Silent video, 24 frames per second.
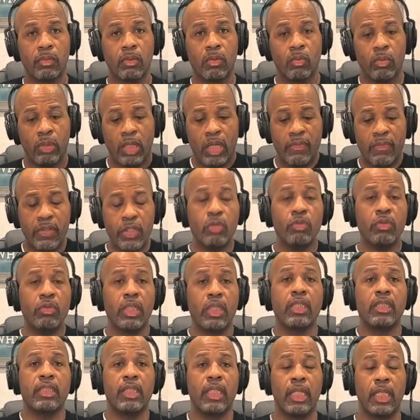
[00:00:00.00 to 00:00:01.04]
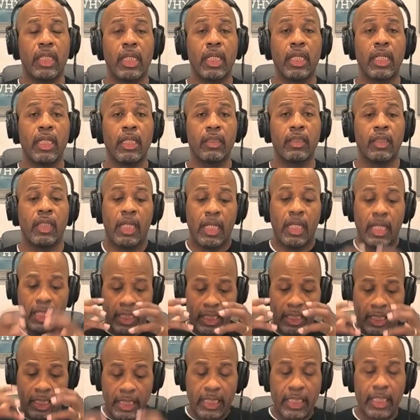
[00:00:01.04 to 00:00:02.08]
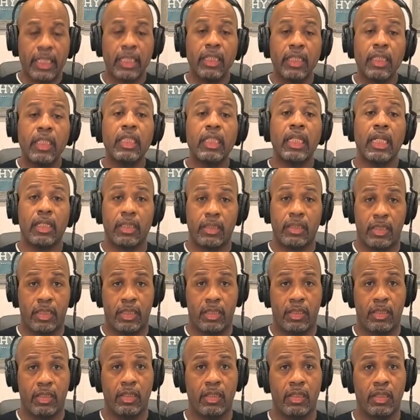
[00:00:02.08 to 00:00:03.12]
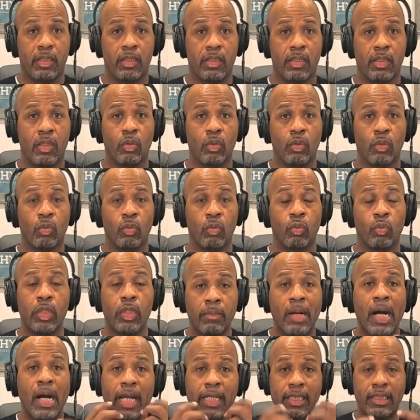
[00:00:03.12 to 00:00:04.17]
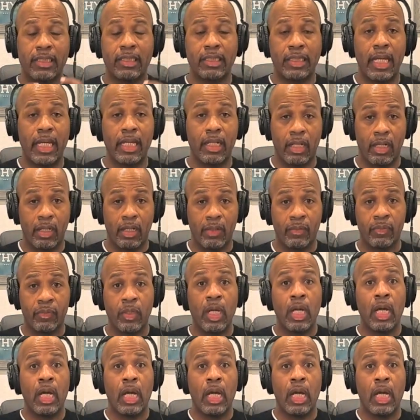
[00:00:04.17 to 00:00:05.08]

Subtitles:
Whatever you need to end it with a mindset of,